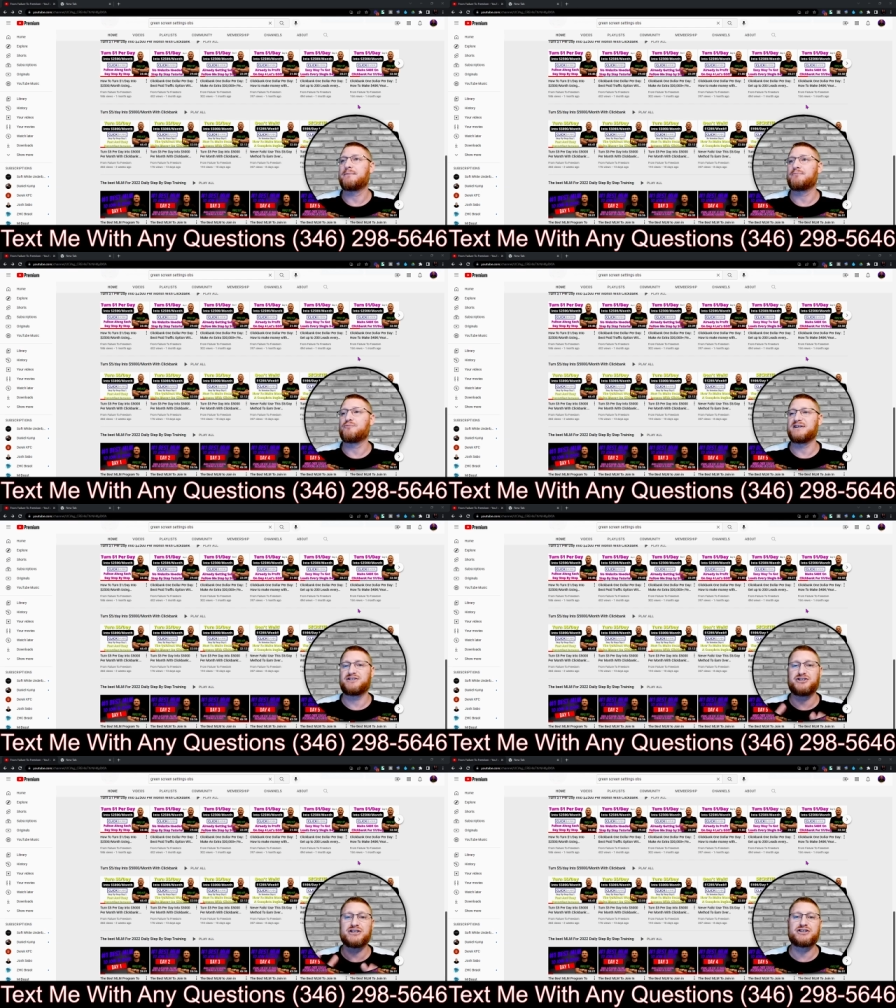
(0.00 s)
We
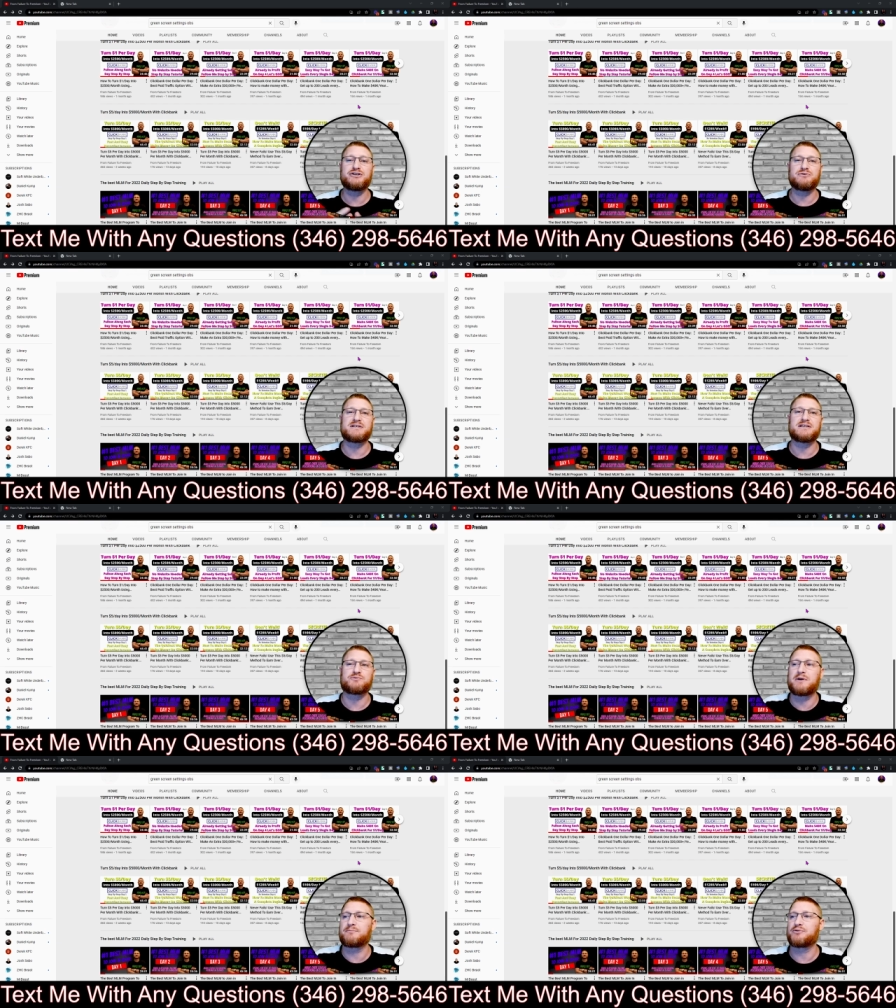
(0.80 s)
just use this
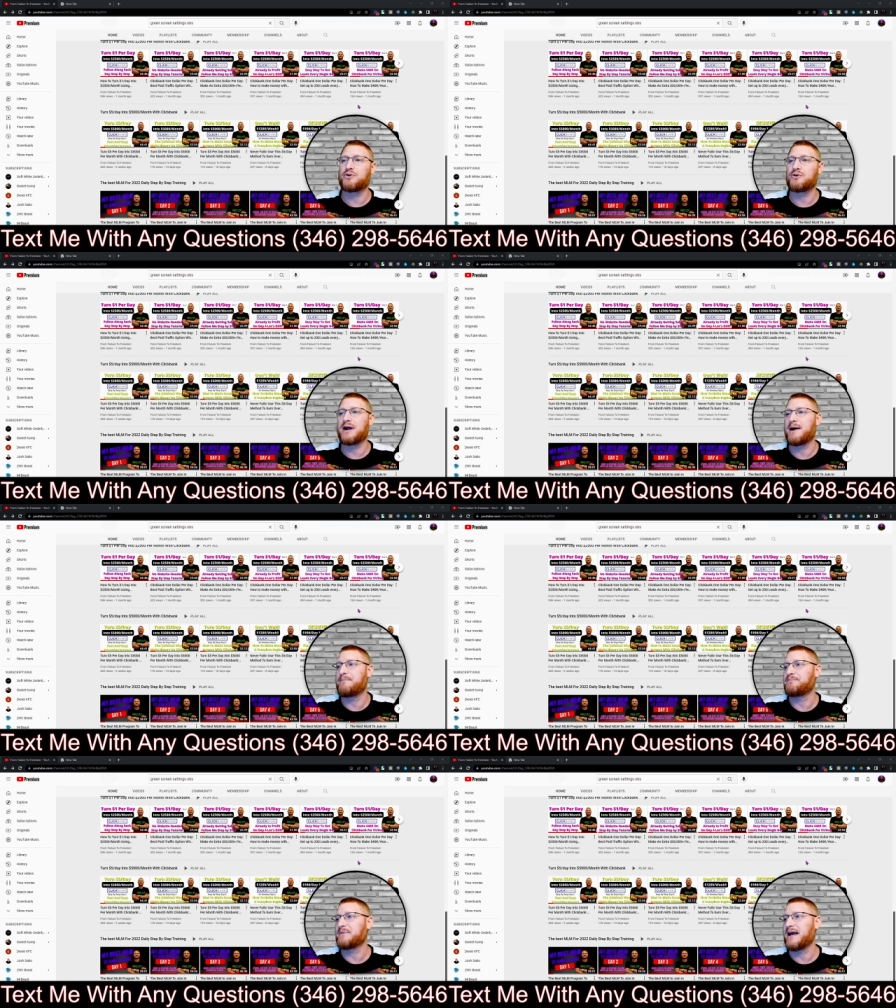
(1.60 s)
one
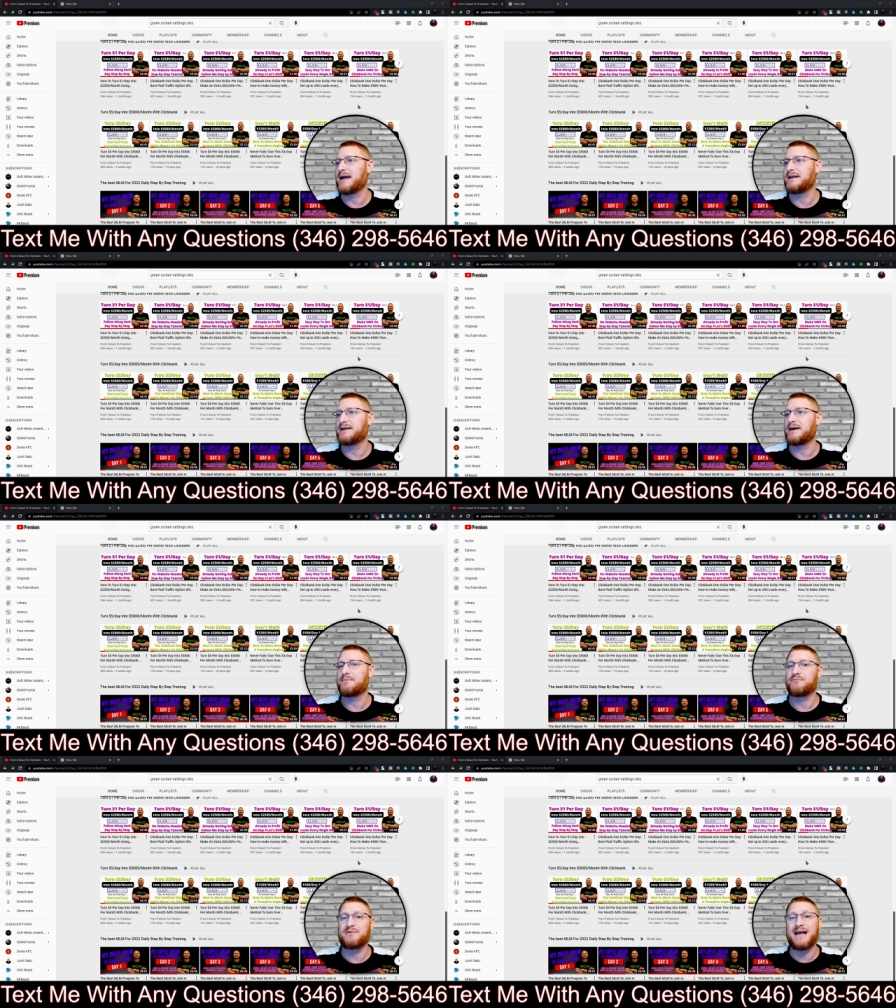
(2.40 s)
program,
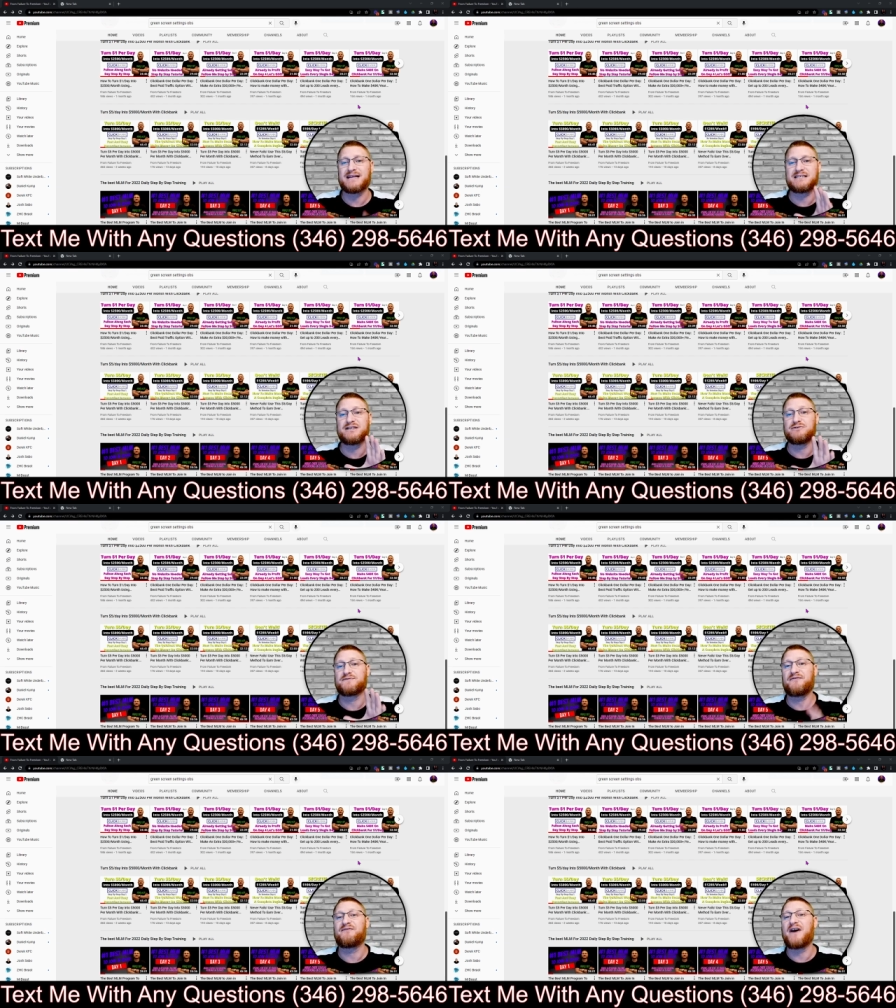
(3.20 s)
and we actually use
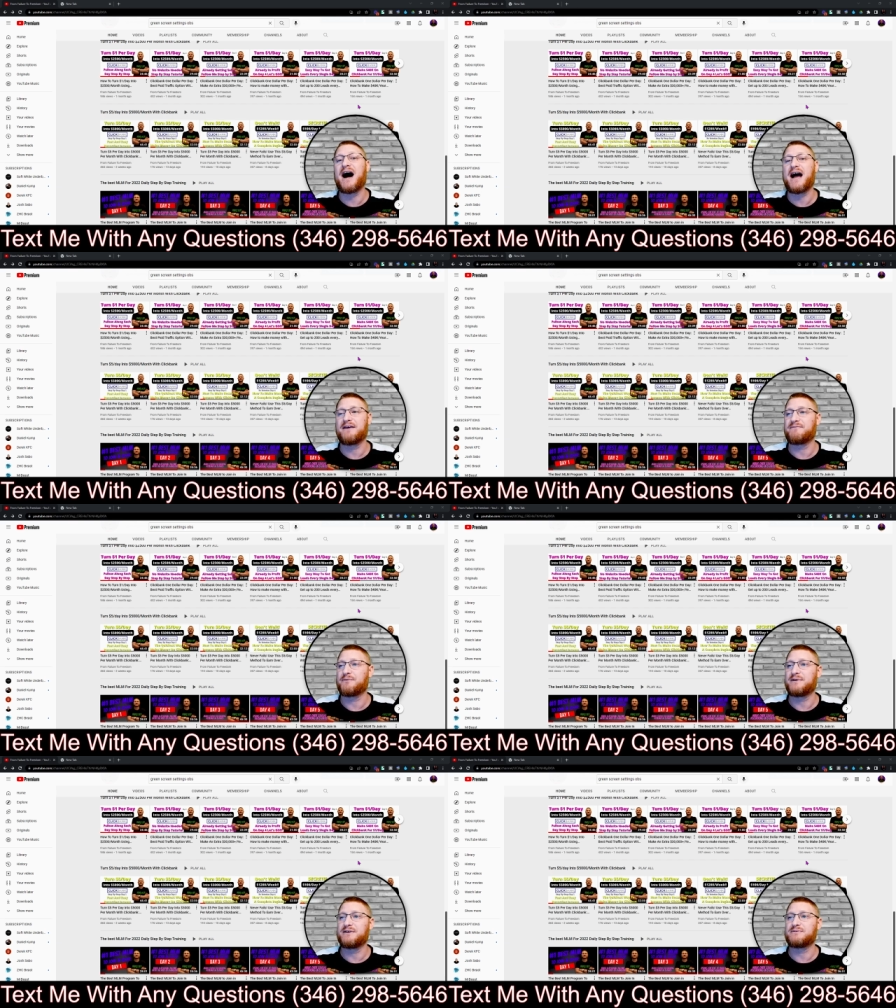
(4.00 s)
5.
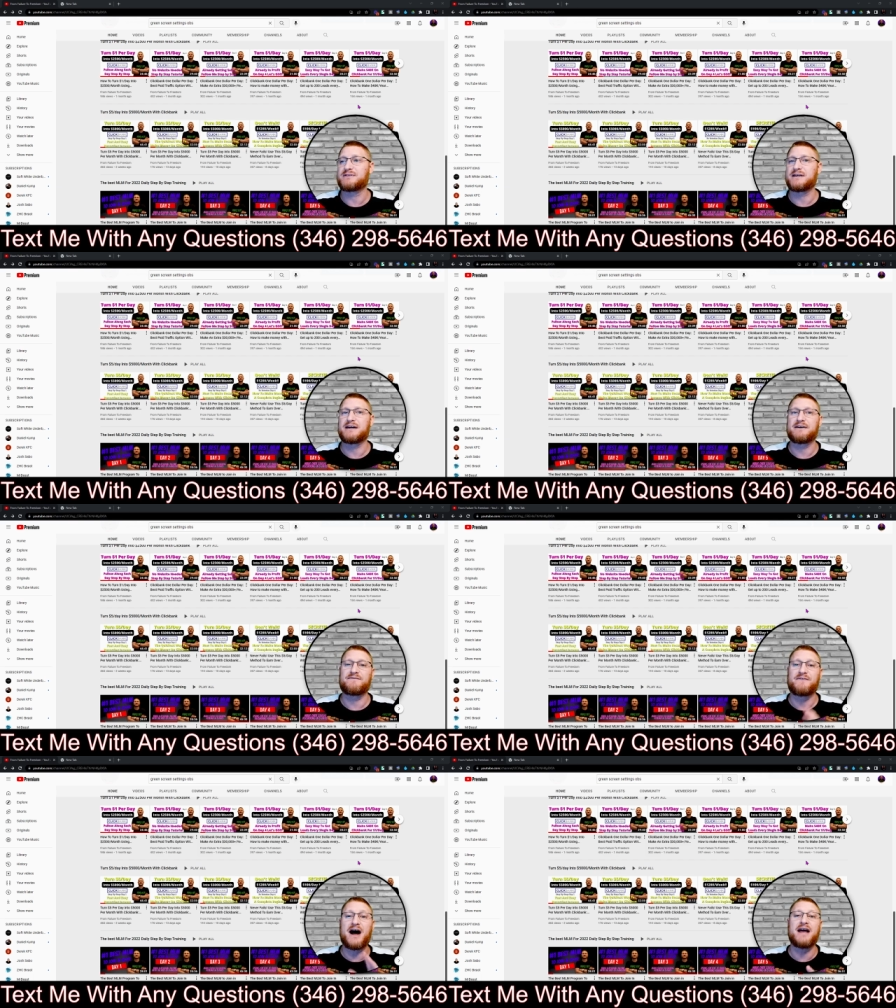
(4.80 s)
We use
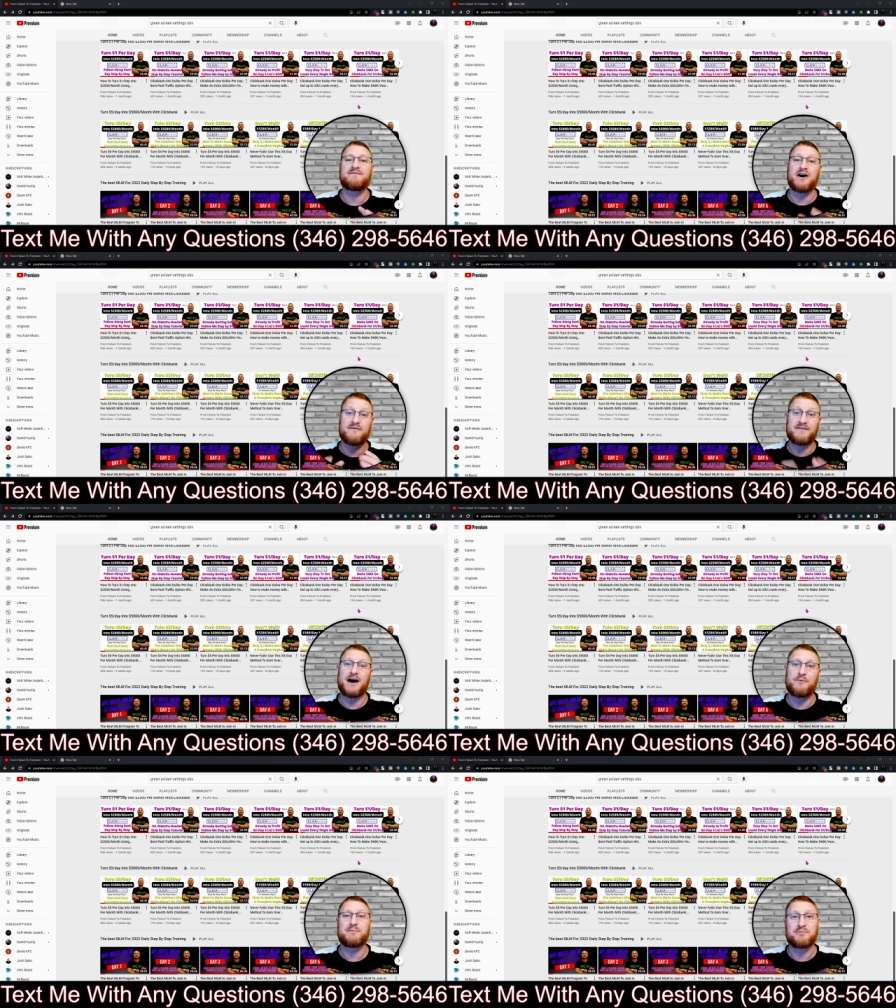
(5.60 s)
5 of
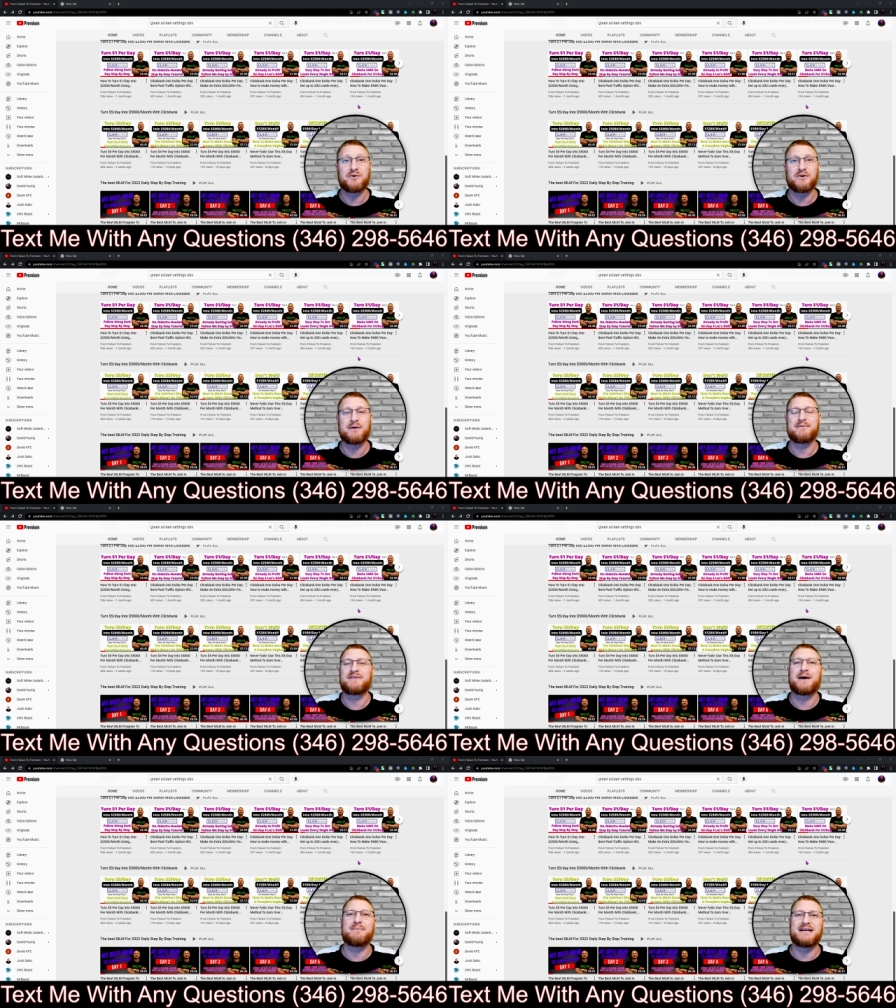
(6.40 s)
that one program, if
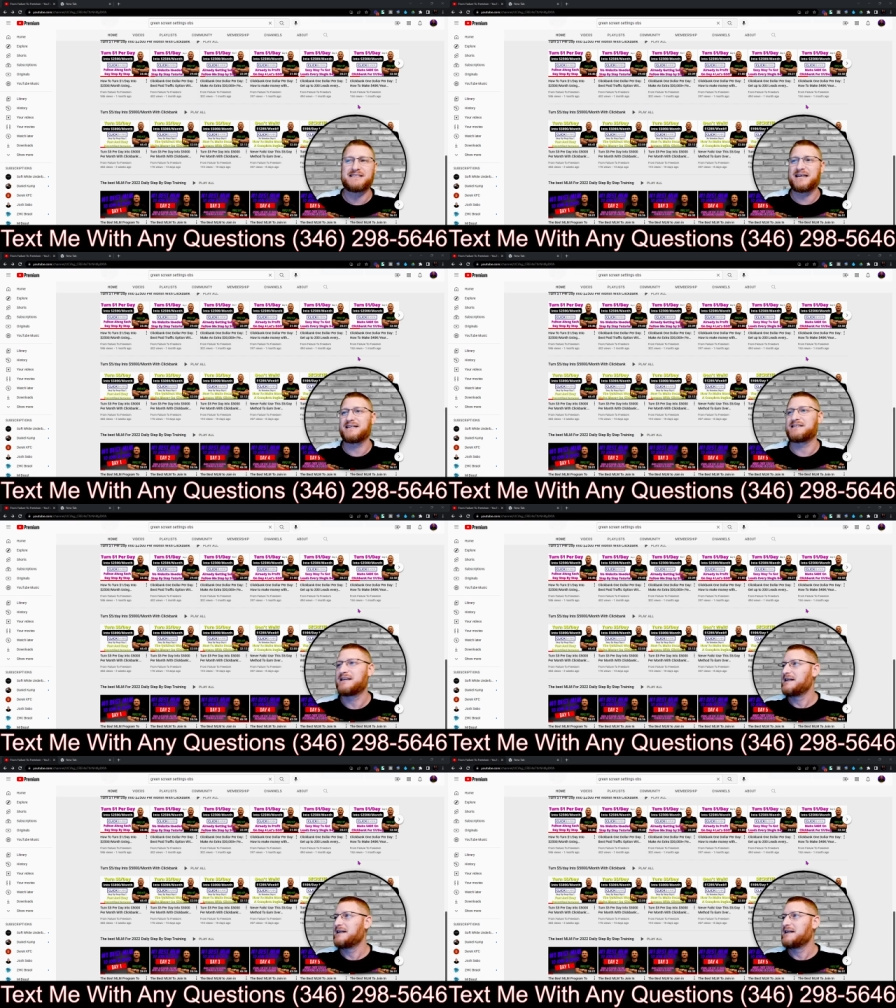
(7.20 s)
that makes sense.